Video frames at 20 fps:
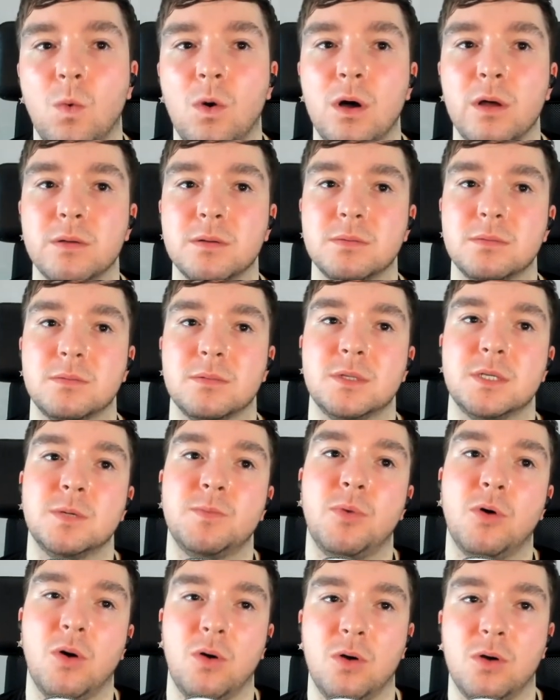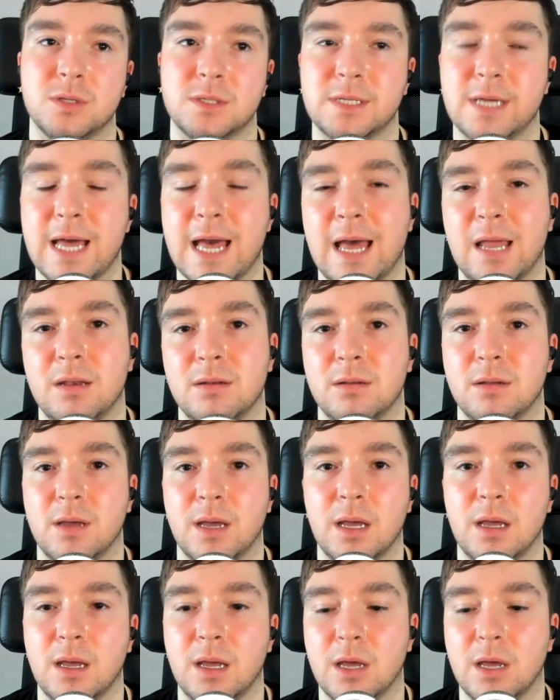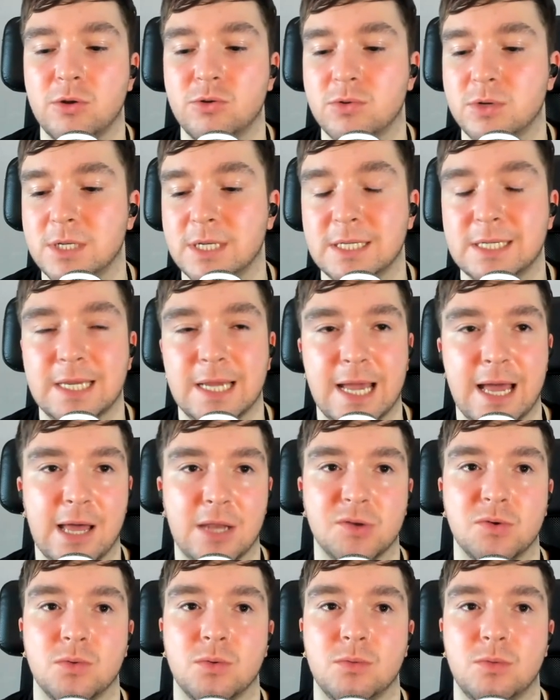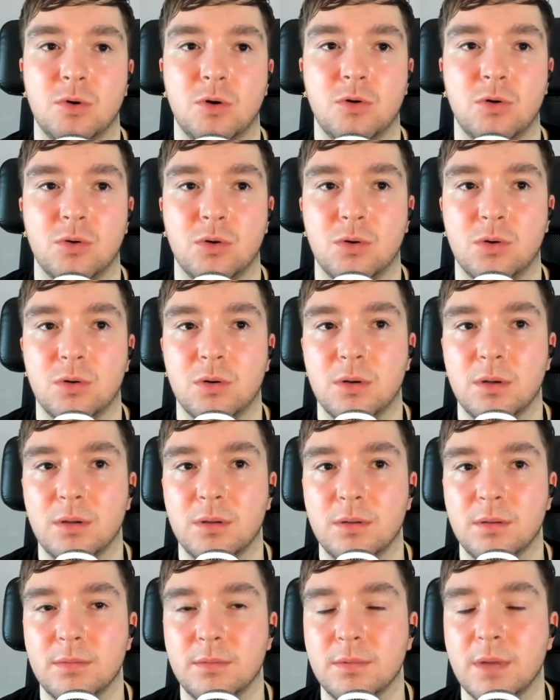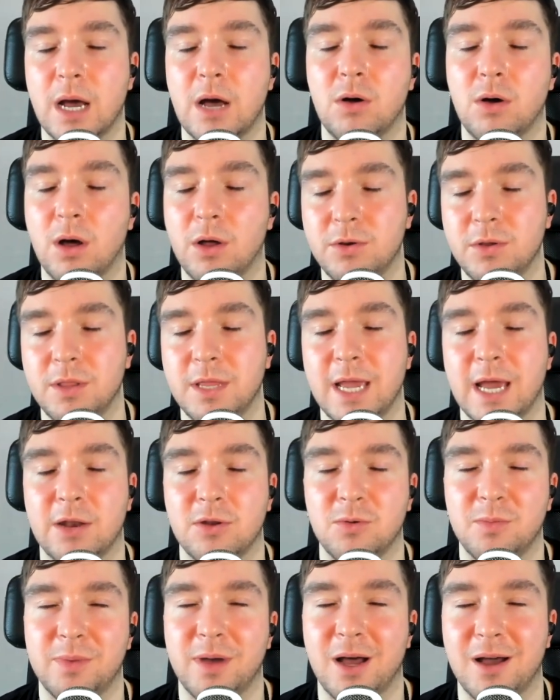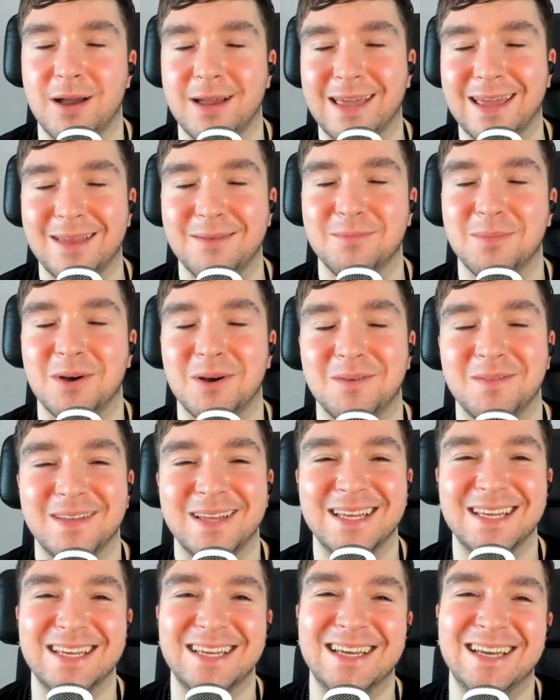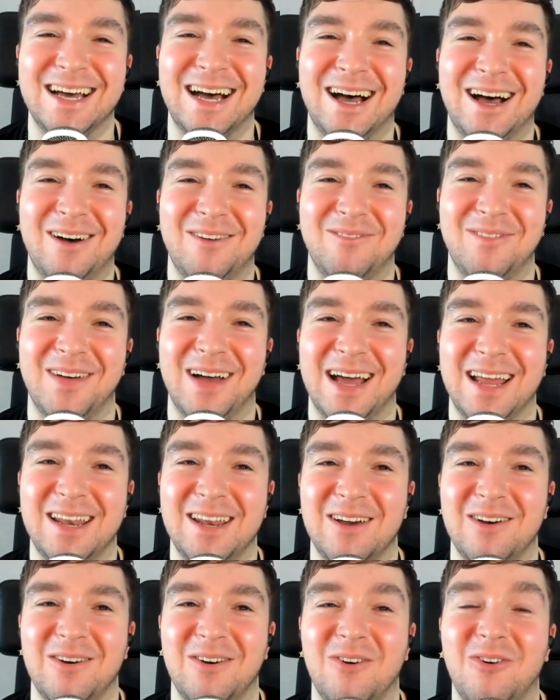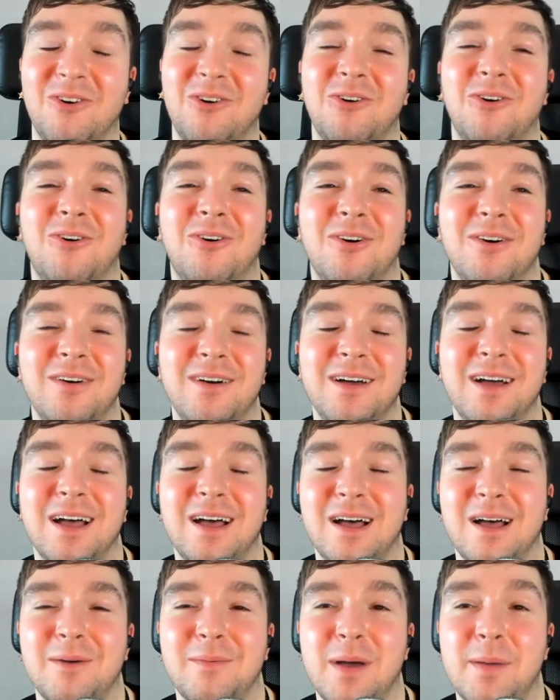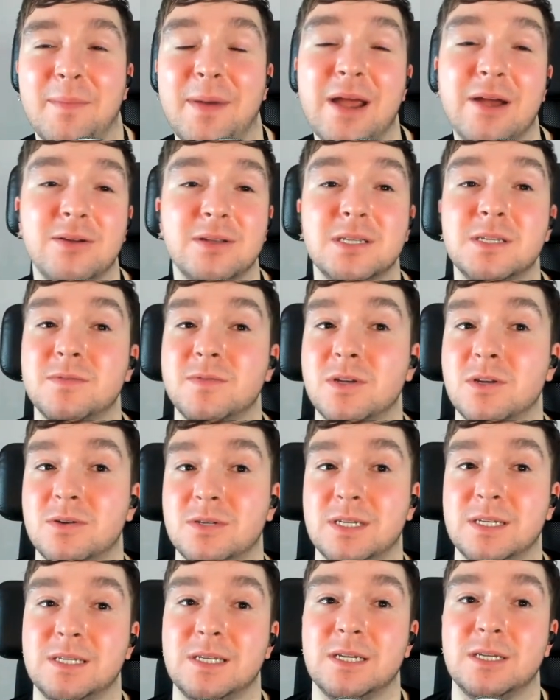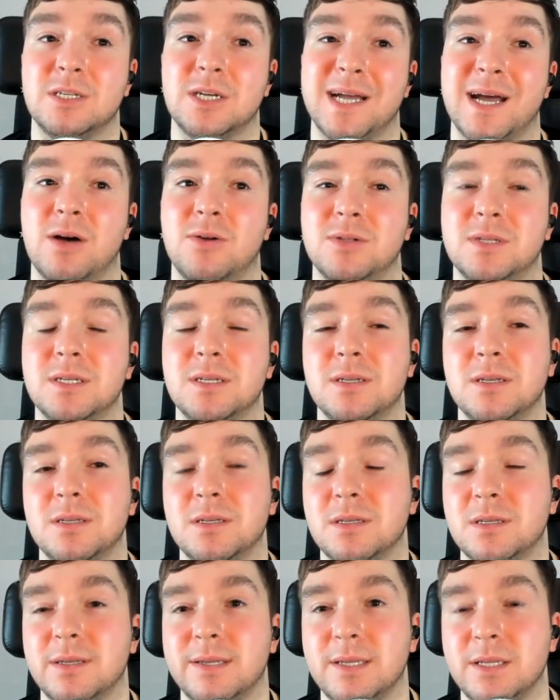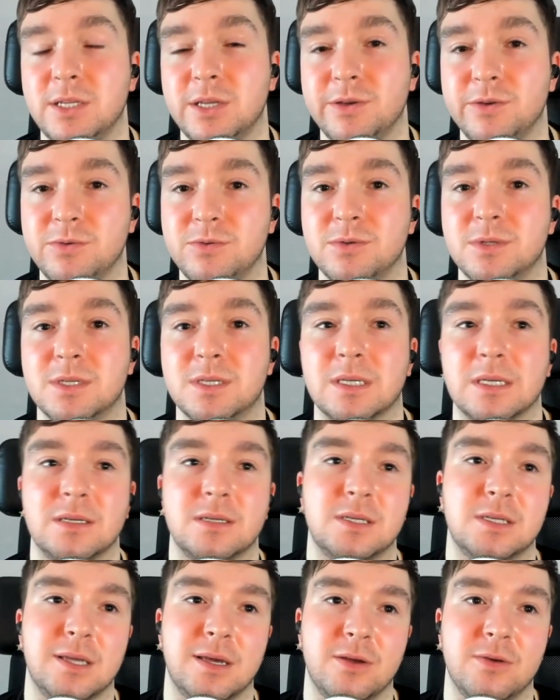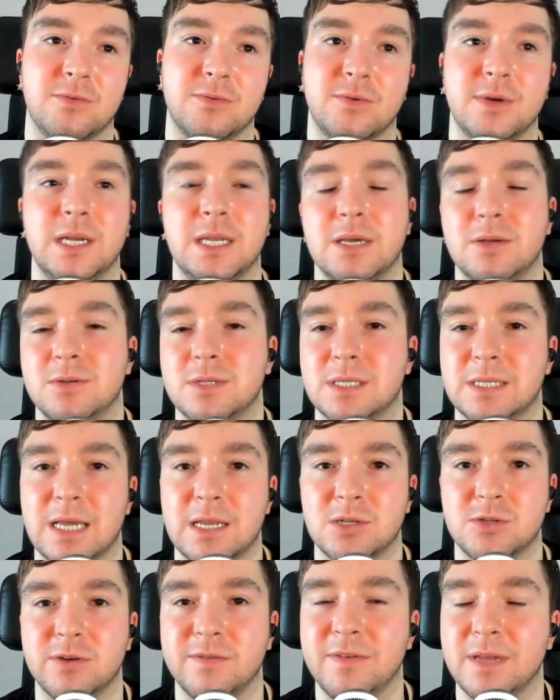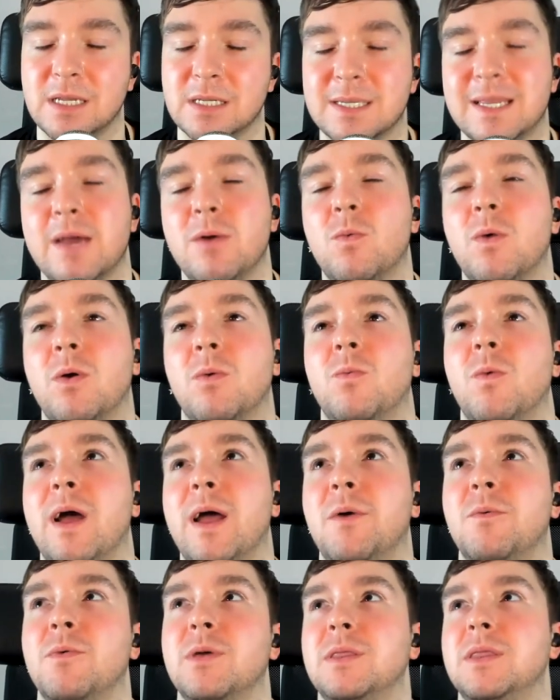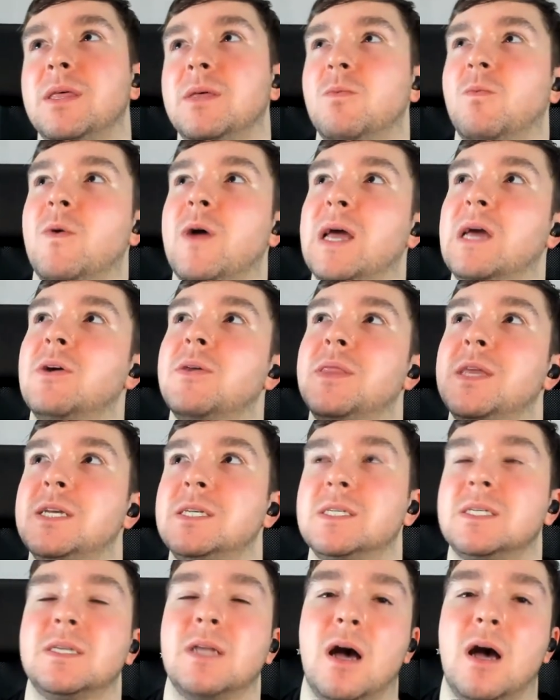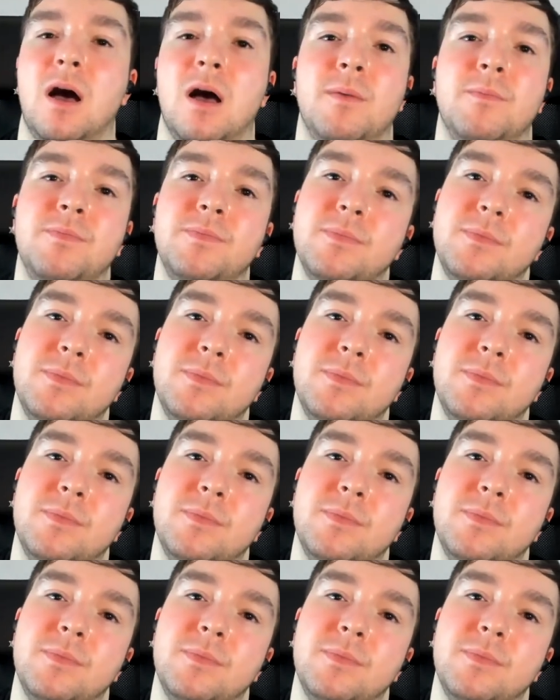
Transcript: What supports can an autistic adult or I'll, I'll do the adult part again, but um, and or um, a parent of an autistic child use to reduce sensory things? Like wh- where would th- where could they start?